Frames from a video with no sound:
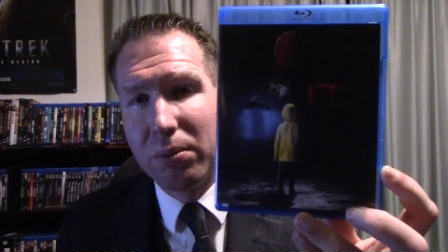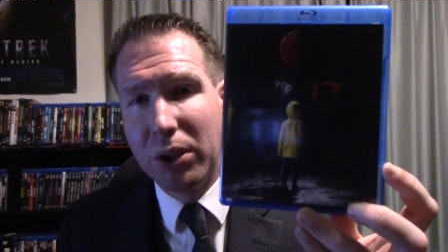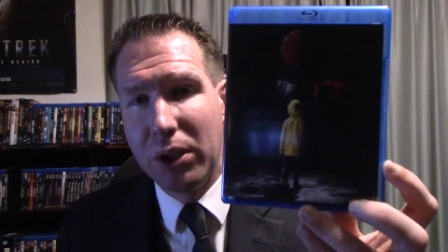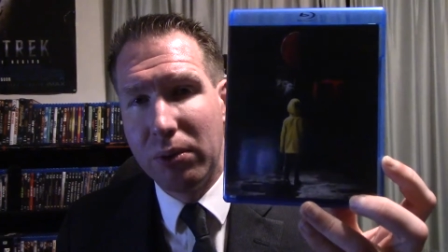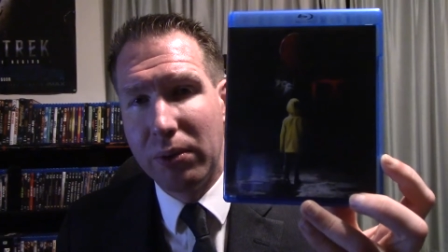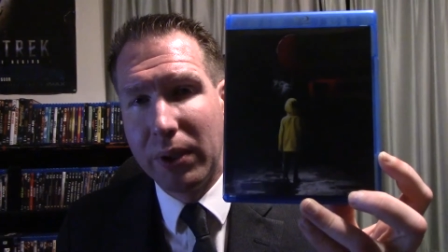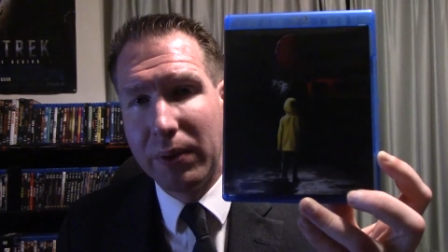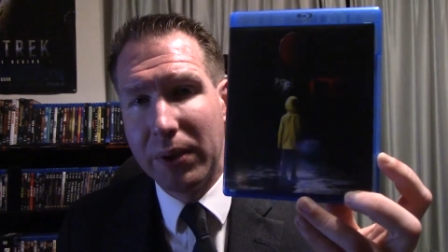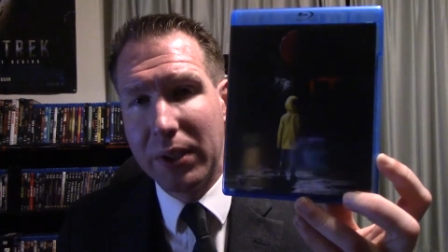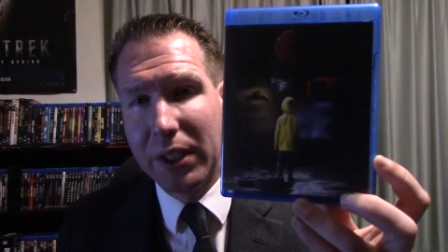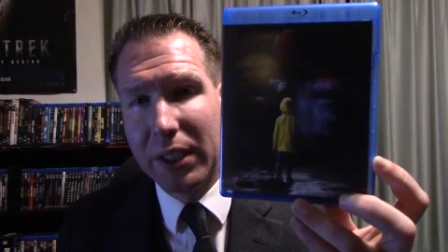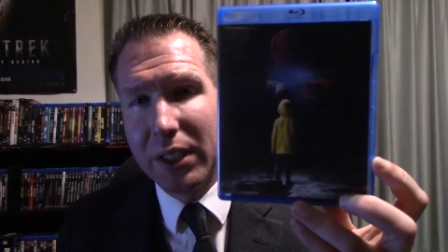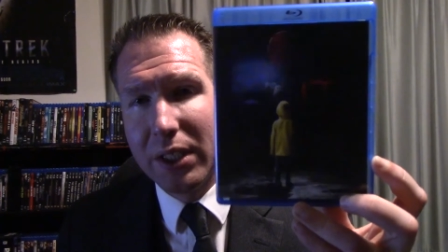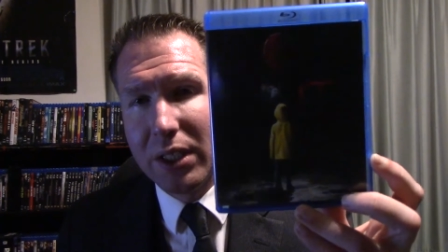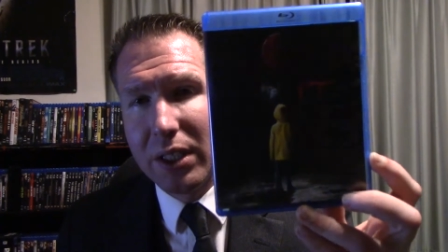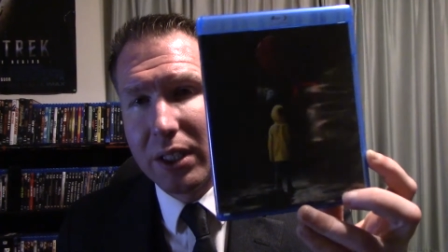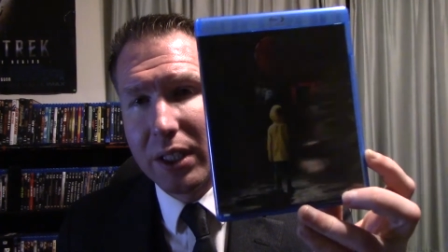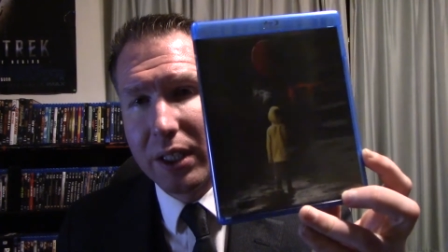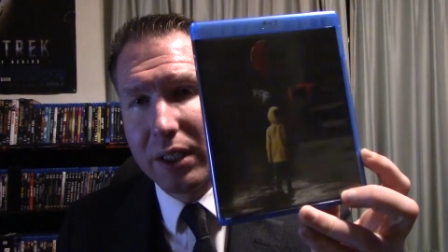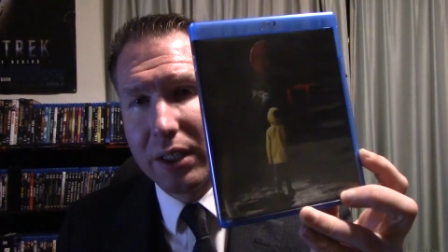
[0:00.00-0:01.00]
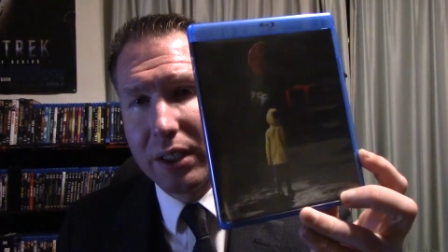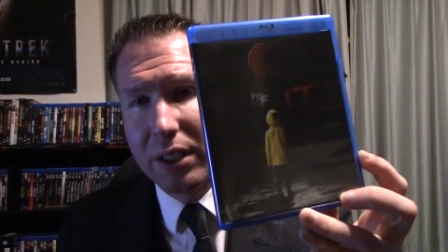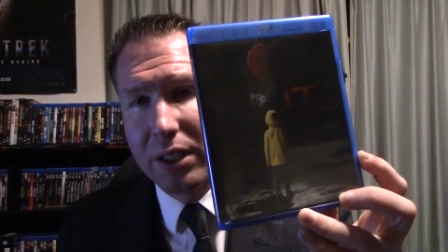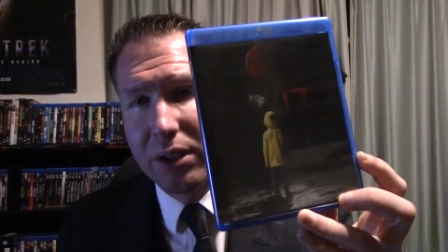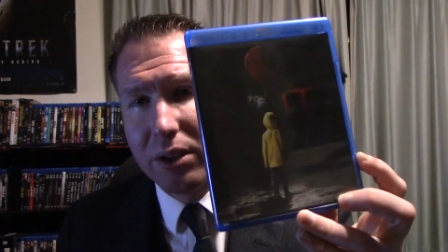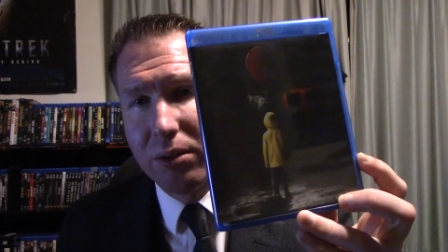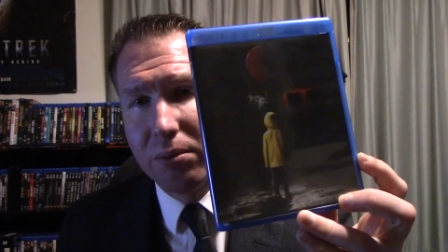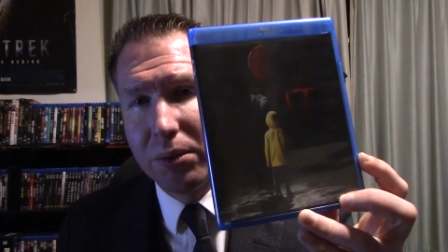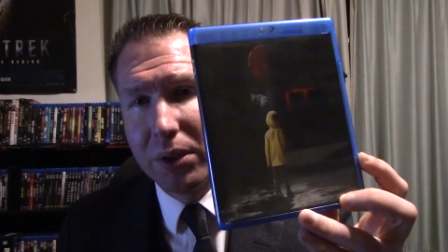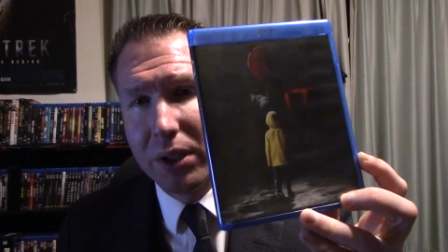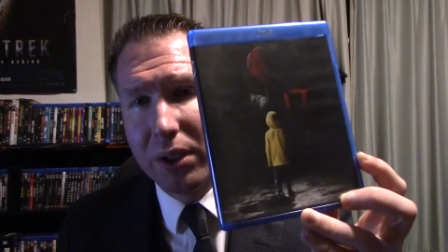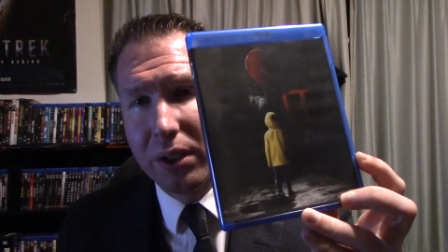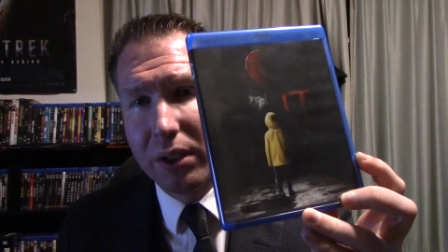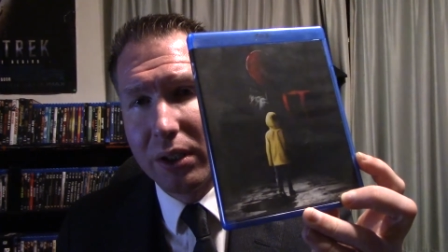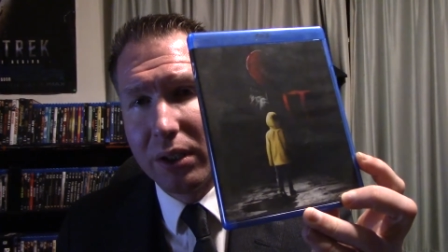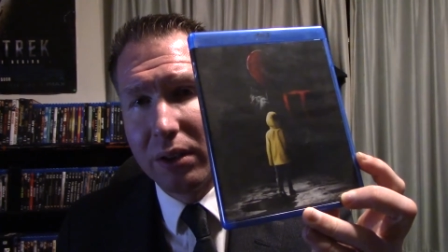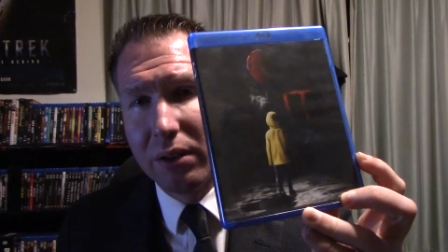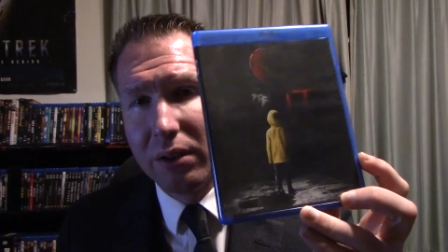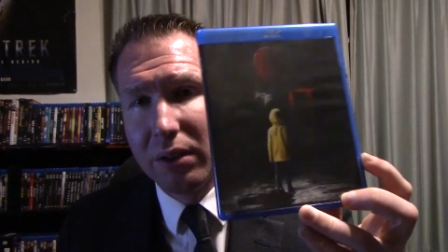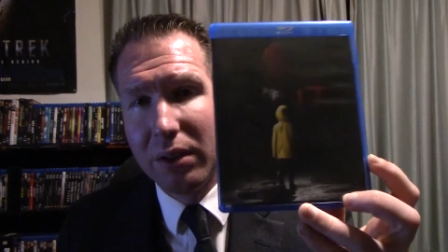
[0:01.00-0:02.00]
Blu-ray release, not the steelbook
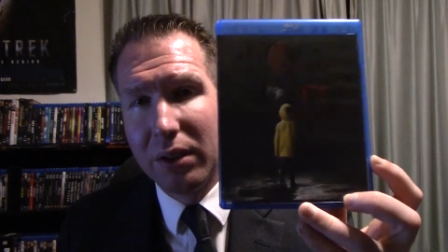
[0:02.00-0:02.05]
or